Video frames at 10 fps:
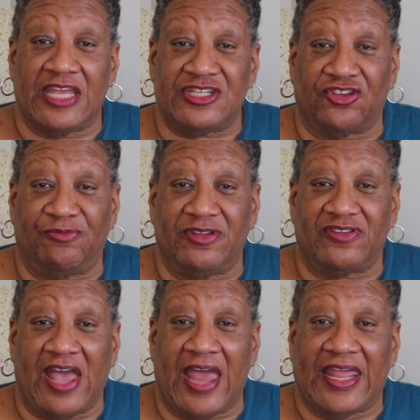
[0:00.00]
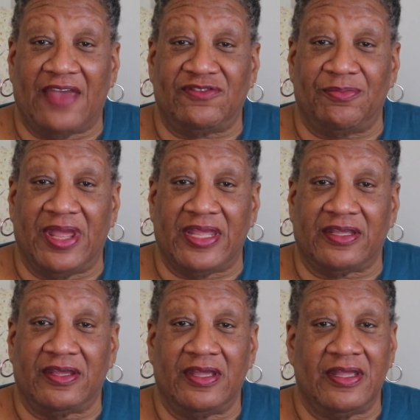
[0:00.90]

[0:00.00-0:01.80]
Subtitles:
adjustments I'd have to make.